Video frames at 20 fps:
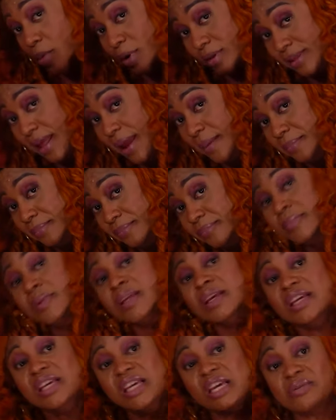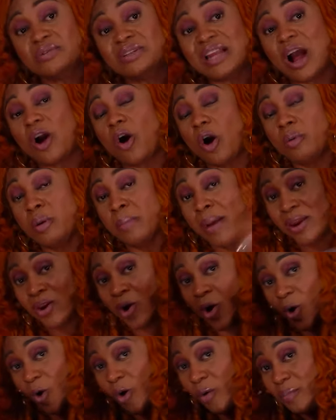on time. Even that coming might
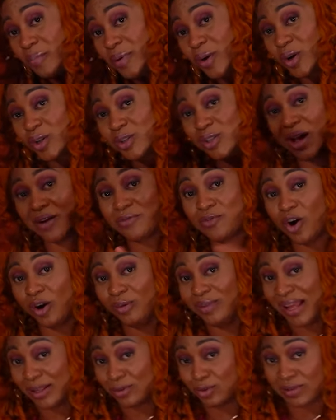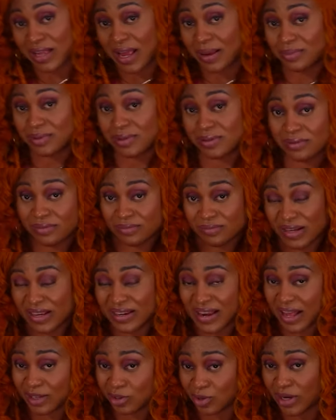not come because you have come like 2 times in
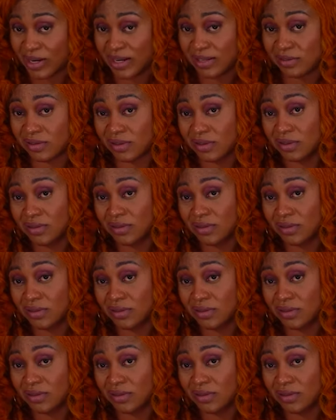that toilet.